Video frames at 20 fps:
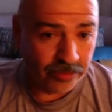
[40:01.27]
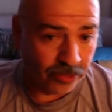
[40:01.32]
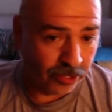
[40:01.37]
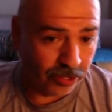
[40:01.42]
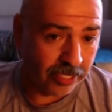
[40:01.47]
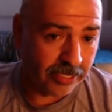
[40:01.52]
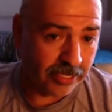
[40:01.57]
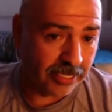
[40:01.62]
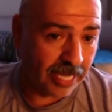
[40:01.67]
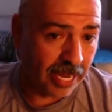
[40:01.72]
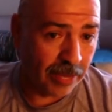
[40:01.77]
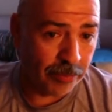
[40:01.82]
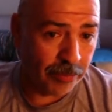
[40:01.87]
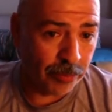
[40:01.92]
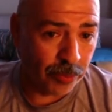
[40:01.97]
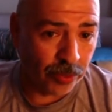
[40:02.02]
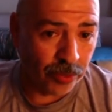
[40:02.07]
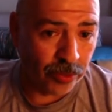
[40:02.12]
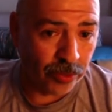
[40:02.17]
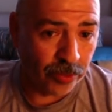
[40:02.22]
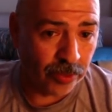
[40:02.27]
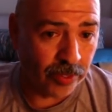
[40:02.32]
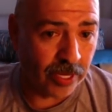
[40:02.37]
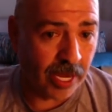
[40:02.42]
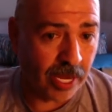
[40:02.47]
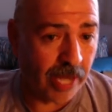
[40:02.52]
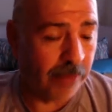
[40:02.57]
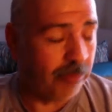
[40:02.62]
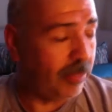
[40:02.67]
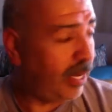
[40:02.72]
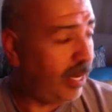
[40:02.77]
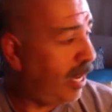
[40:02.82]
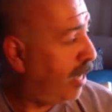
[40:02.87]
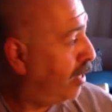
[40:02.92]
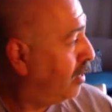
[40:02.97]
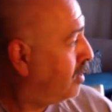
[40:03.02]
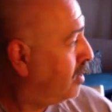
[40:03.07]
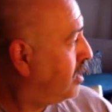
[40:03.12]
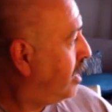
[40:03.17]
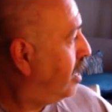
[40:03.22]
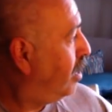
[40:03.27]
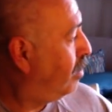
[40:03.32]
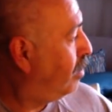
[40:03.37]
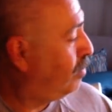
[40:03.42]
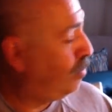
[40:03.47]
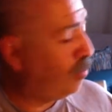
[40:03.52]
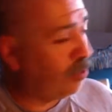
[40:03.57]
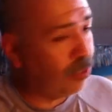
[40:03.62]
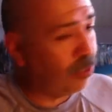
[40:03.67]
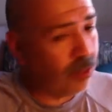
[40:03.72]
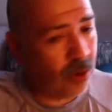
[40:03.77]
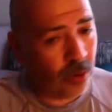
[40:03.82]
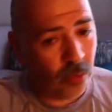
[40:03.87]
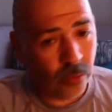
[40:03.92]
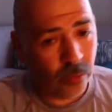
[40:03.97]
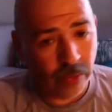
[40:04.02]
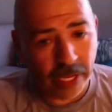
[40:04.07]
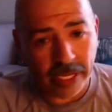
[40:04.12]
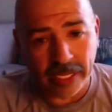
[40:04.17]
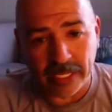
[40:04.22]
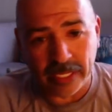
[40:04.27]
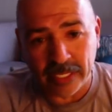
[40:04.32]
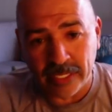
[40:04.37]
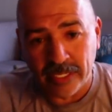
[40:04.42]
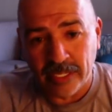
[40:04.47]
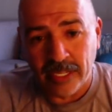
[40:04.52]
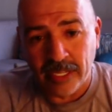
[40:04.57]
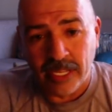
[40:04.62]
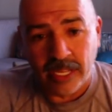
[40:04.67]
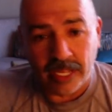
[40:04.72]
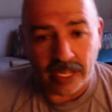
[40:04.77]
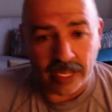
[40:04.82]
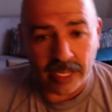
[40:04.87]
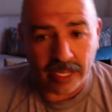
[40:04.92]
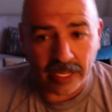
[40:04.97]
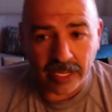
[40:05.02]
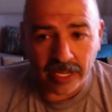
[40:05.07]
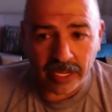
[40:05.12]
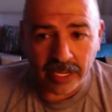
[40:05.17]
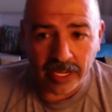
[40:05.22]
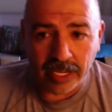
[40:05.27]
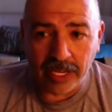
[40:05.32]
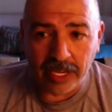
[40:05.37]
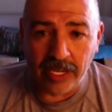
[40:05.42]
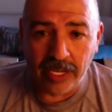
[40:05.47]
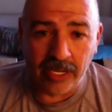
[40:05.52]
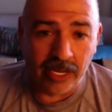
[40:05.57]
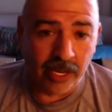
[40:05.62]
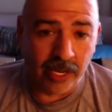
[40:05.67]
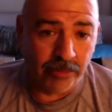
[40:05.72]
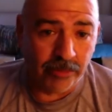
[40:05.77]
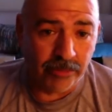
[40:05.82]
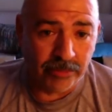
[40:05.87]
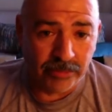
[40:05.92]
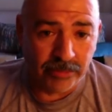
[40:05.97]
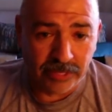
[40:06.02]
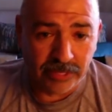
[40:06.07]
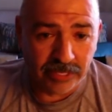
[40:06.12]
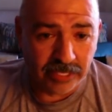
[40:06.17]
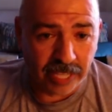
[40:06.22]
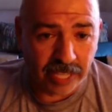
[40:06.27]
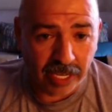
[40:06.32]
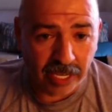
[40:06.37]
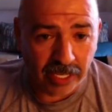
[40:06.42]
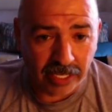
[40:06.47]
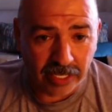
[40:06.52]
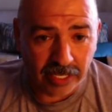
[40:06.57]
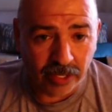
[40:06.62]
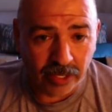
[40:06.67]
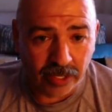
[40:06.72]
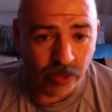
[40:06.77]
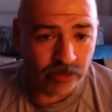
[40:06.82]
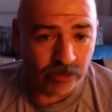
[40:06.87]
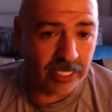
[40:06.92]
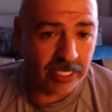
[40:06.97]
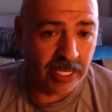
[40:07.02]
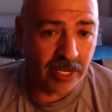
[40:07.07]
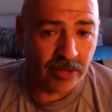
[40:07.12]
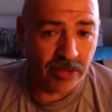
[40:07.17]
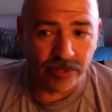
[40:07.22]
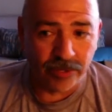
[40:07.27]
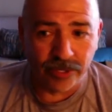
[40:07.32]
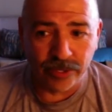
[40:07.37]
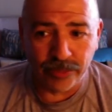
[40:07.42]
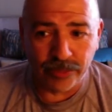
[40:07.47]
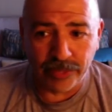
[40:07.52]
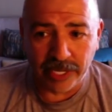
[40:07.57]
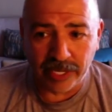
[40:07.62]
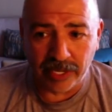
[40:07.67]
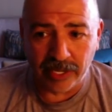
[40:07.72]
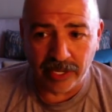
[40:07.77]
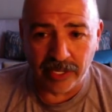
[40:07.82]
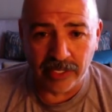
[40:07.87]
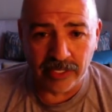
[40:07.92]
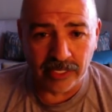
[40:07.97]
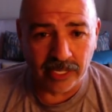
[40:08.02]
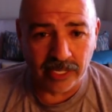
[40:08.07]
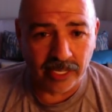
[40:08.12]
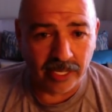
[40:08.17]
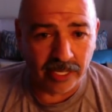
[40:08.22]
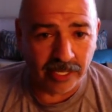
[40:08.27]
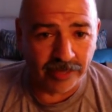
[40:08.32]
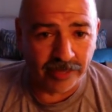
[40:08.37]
For example, I'm out of town for a whole week and I'm staying in a hotel room here,